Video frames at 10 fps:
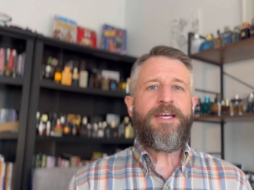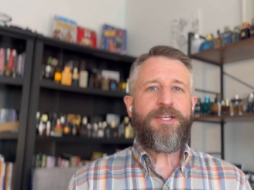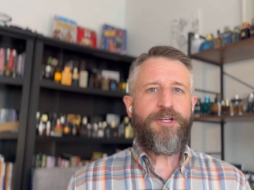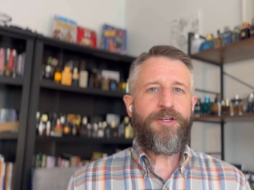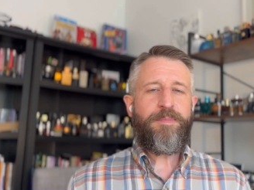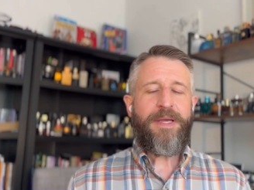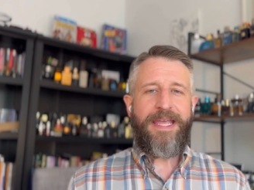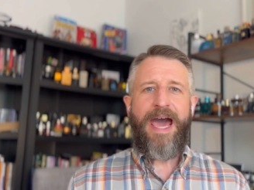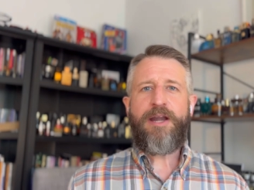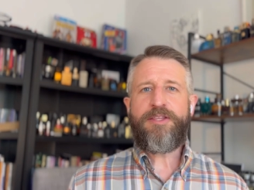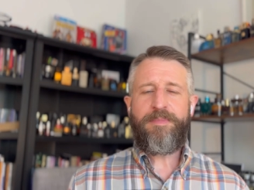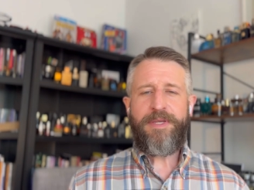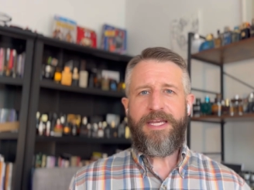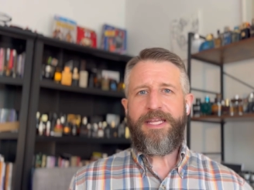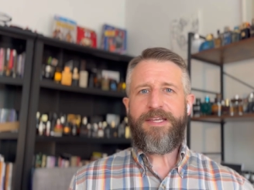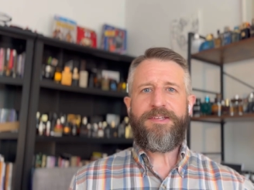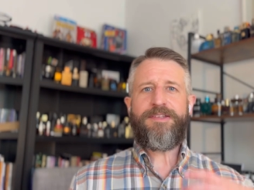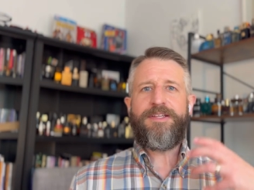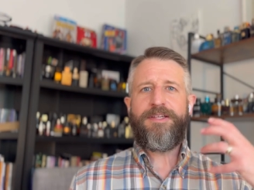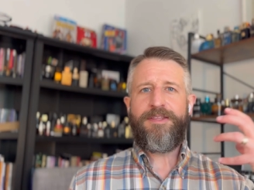couldn't pick out at the beginning
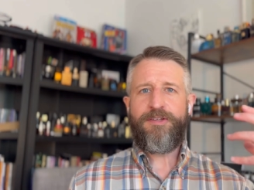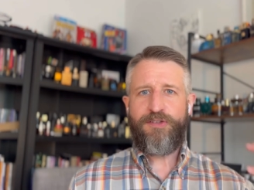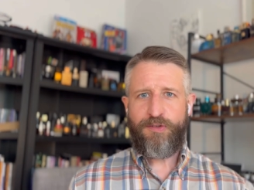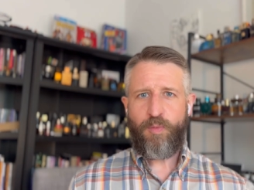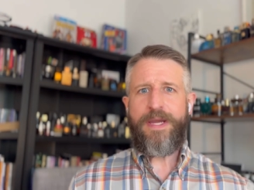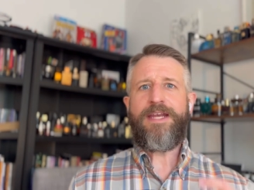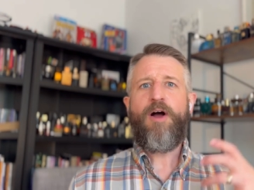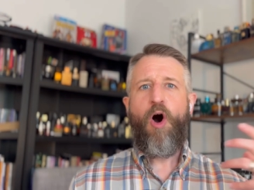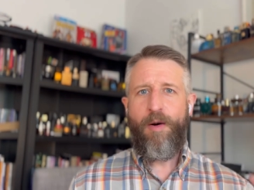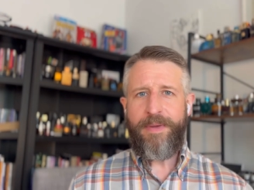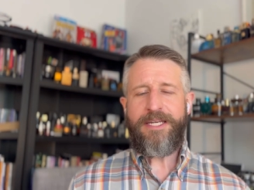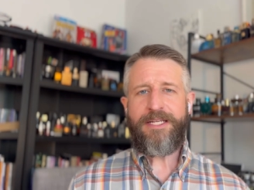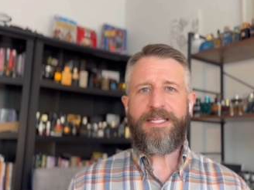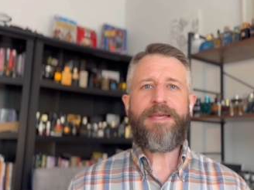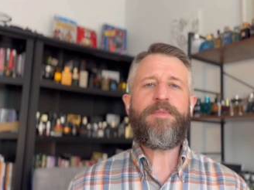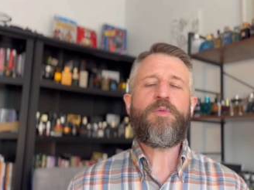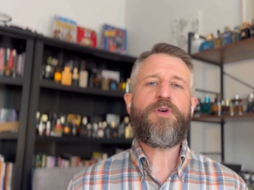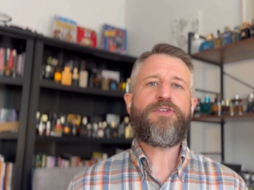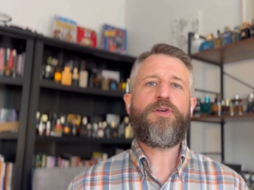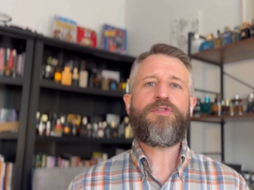because the, the sweet almond and lemon
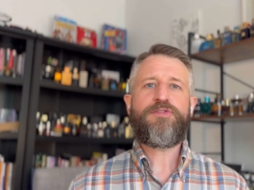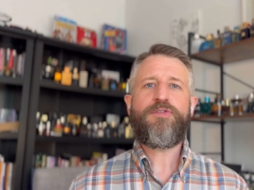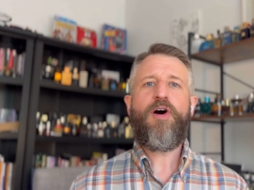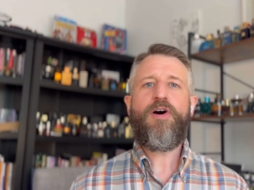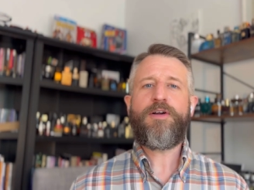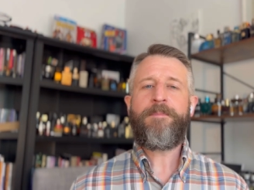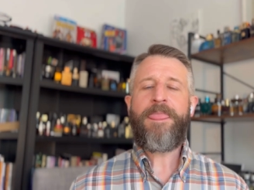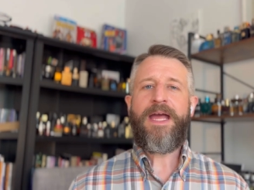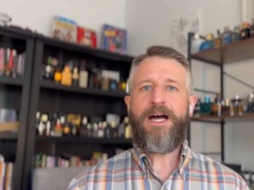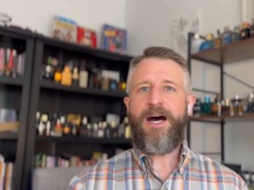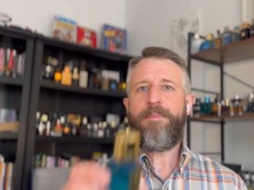were so strong. Uh,